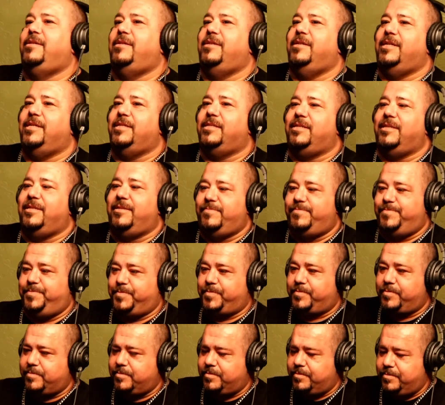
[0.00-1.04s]
I said,
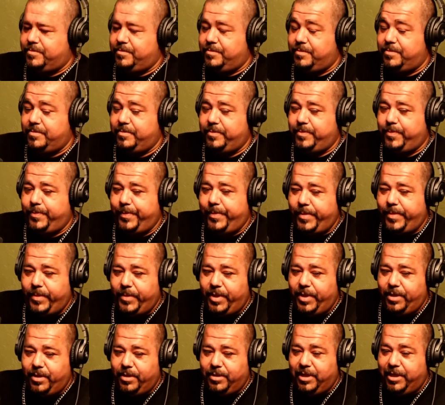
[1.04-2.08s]

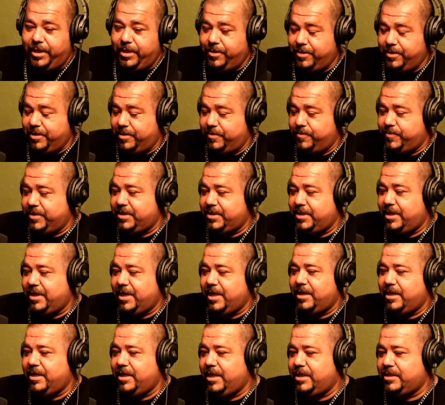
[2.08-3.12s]
later on, once I
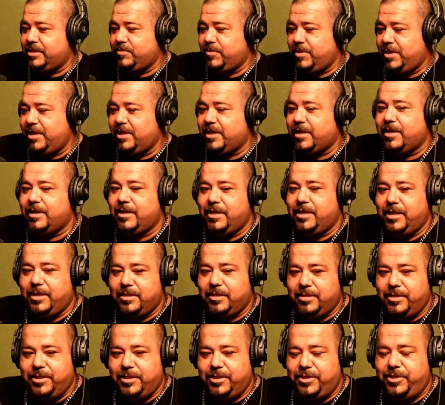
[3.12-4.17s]
kind of got some clarity, and
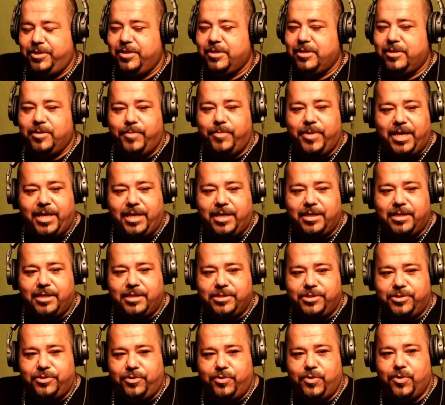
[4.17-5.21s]
you look back as
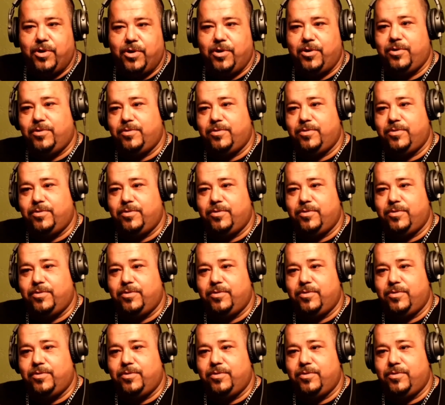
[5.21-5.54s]
you grow